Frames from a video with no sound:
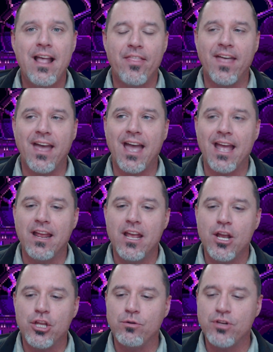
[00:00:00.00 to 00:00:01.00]
that
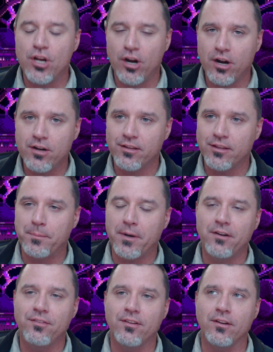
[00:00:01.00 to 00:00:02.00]
you turn to the
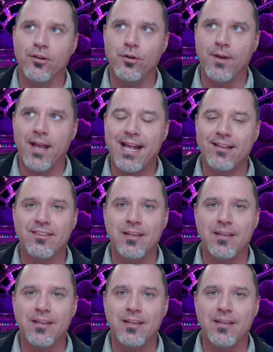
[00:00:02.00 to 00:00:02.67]
person who has the